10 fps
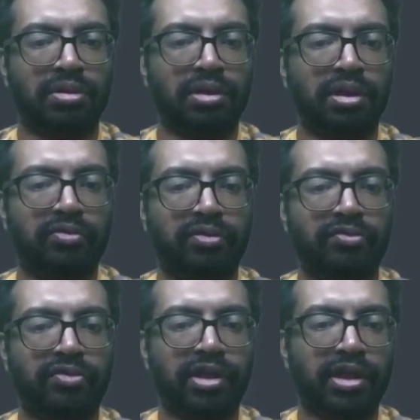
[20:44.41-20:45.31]
read from
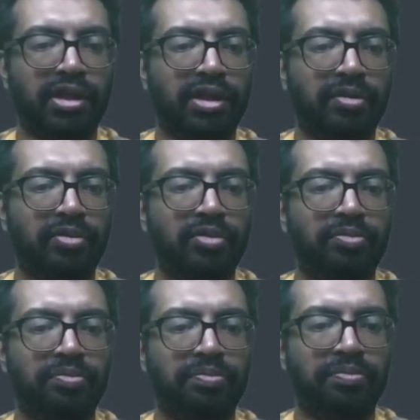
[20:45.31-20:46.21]
file and I'm going to
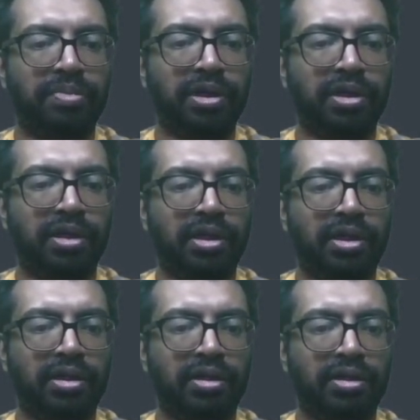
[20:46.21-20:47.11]
print
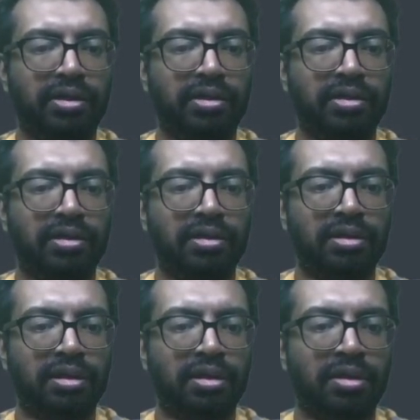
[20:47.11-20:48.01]
again.
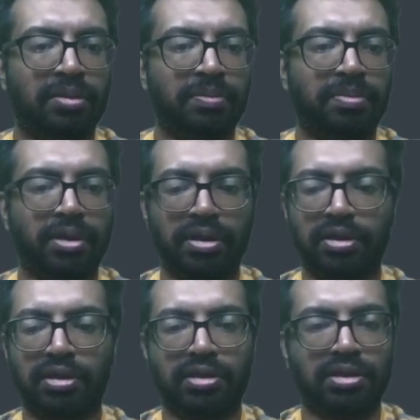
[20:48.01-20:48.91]
Print
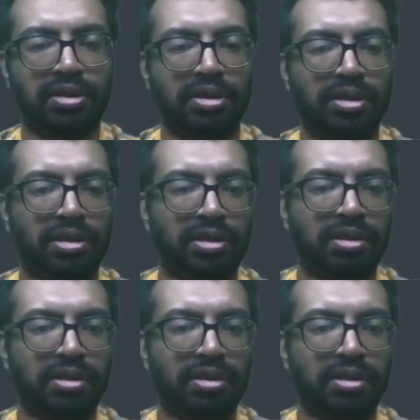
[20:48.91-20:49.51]
this.